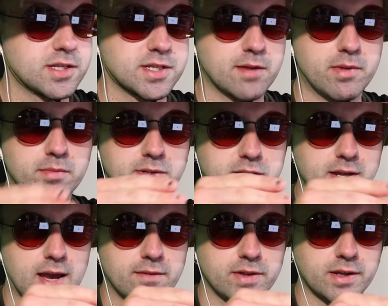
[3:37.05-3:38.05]
because I'm able to
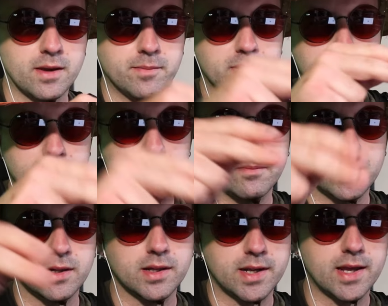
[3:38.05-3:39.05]
have like a beginning,
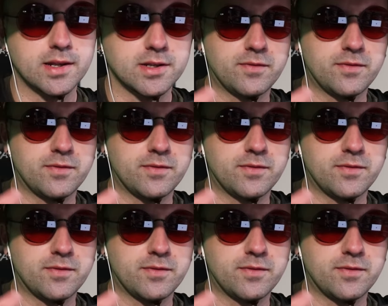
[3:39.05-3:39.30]
middle, and end.